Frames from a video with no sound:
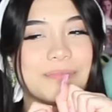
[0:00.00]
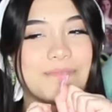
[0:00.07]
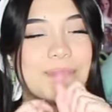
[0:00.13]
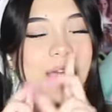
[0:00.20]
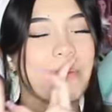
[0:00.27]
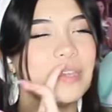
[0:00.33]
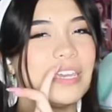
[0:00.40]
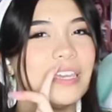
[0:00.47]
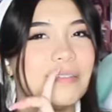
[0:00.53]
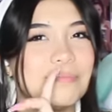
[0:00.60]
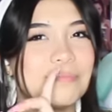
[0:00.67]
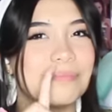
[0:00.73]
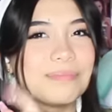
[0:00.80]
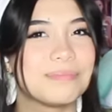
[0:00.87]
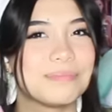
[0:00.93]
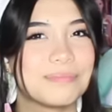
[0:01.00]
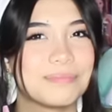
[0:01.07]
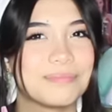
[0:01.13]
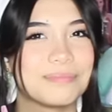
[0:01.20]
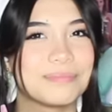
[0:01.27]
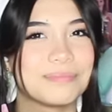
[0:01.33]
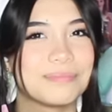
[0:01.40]
Maybe
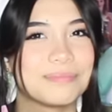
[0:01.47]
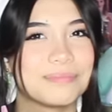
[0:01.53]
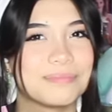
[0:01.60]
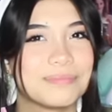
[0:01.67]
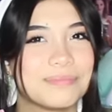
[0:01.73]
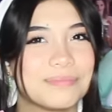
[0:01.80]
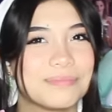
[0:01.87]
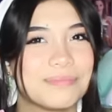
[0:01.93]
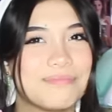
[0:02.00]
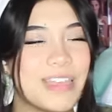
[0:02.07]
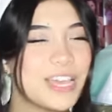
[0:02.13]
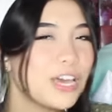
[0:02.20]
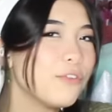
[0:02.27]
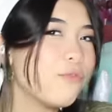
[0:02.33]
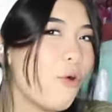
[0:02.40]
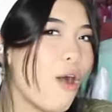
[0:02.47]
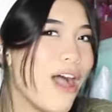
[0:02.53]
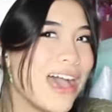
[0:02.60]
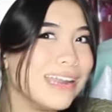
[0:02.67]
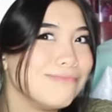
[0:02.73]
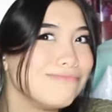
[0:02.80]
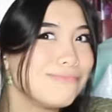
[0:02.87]
they could have
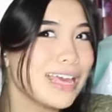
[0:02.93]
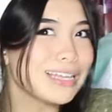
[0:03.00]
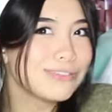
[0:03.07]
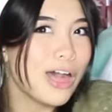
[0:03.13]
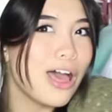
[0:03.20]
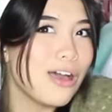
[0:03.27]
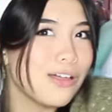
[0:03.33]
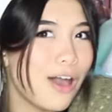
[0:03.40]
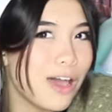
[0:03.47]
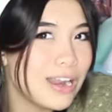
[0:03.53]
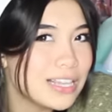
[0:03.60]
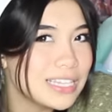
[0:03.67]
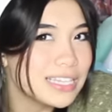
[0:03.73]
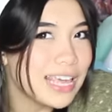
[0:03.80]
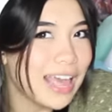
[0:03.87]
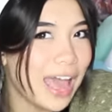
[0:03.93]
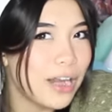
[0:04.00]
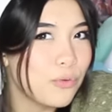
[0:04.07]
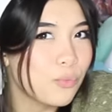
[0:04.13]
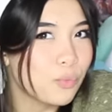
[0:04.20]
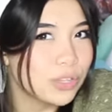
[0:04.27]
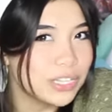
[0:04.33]
won. Like, honestly, they
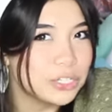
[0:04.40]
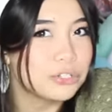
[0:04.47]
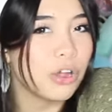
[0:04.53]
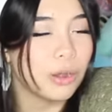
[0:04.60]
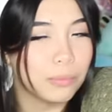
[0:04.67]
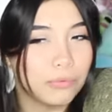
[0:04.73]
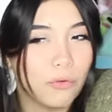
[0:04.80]
had a really strong